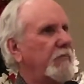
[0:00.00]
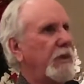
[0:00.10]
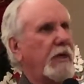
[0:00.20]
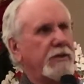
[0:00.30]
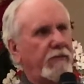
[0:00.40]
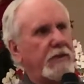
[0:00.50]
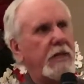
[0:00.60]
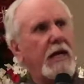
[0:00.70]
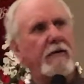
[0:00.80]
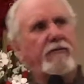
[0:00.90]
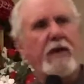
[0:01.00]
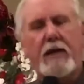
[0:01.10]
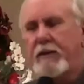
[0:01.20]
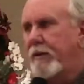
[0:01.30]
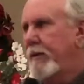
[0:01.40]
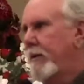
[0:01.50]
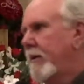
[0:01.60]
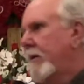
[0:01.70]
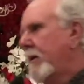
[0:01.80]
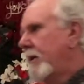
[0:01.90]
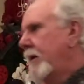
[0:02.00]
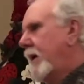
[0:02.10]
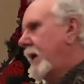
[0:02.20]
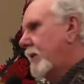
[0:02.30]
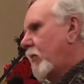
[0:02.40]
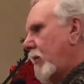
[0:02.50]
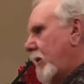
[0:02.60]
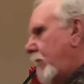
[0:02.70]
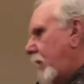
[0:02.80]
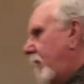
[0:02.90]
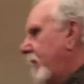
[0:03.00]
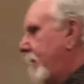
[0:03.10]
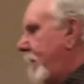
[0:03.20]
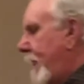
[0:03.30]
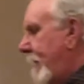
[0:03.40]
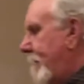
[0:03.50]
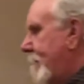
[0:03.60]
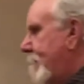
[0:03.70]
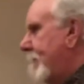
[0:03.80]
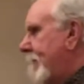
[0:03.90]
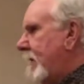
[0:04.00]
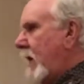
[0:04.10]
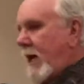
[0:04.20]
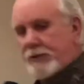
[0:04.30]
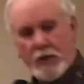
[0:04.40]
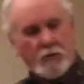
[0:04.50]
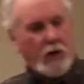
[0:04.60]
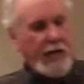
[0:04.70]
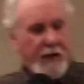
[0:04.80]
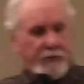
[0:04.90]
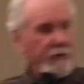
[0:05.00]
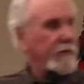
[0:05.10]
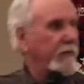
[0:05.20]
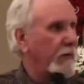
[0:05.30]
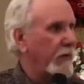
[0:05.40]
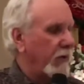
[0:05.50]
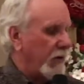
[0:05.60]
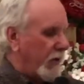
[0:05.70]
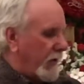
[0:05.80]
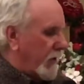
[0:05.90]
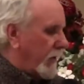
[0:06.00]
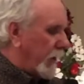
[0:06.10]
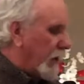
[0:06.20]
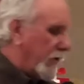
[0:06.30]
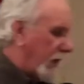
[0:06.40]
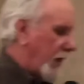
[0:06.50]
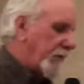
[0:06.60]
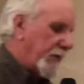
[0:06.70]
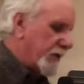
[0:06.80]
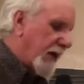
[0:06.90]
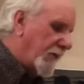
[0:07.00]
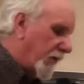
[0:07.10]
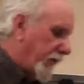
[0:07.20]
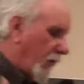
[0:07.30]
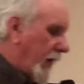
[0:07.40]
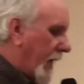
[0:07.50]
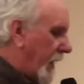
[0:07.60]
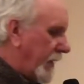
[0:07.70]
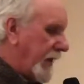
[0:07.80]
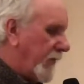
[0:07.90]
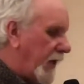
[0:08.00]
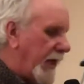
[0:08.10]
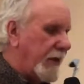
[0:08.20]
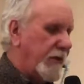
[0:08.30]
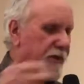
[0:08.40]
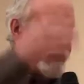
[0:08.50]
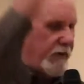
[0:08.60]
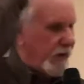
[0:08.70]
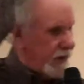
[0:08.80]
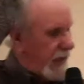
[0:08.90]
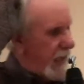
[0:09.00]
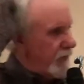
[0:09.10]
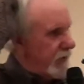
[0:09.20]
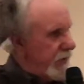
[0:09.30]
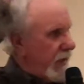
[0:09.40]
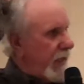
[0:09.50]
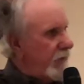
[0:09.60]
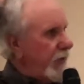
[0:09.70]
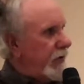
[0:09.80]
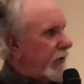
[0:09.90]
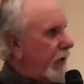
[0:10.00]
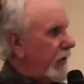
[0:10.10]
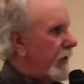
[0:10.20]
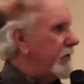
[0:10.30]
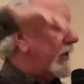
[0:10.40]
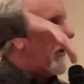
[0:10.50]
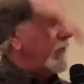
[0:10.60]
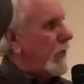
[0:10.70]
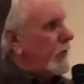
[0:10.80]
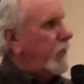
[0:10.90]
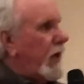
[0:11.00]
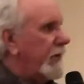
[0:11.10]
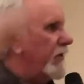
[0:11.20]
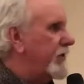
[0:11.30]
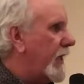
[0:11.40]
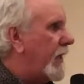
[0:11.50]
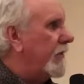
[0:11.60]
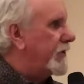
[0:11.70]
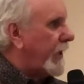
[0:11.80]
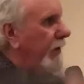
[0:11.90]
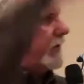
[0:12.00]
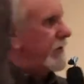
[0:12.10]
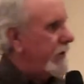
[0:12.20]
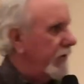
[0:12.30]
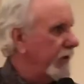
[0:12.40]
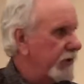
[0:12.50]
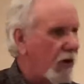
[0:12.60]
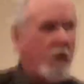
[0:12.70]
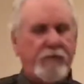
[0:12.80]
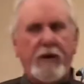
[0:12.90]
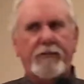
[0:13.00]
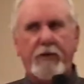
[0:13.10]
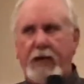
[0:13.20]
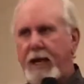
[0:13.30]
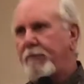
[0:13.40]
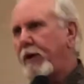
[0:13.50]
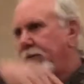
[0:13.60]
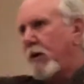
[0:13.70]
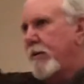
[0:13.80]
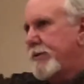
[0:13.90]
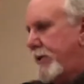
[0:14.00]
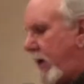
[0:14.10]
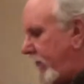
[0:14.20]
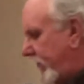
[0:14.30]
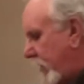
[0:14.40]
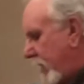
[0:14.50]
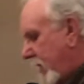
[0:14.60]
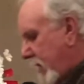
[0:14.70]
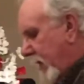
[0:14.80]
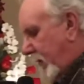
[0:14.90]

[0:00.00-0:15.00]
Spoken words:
Because of his lack of faith in the word of the prophet. And so what happened? You know, the lepers, they were thrown out, and they went out to the Syrians' camp and said, "Hey, maybe they'll kill us." God multiplied their sound, scared the Syrians off, left their camp, left all their stuff.